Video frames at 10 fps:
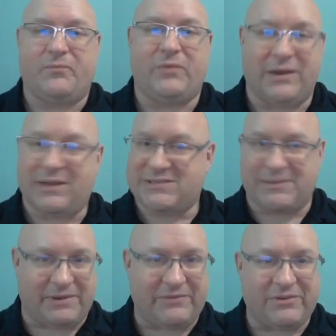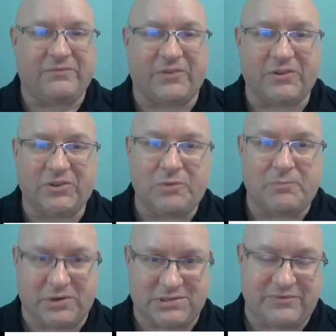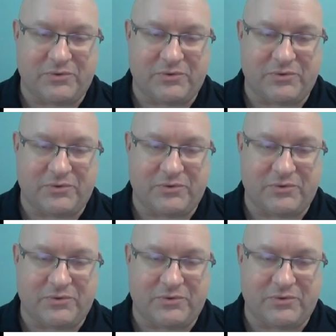We can accept even full notebooks.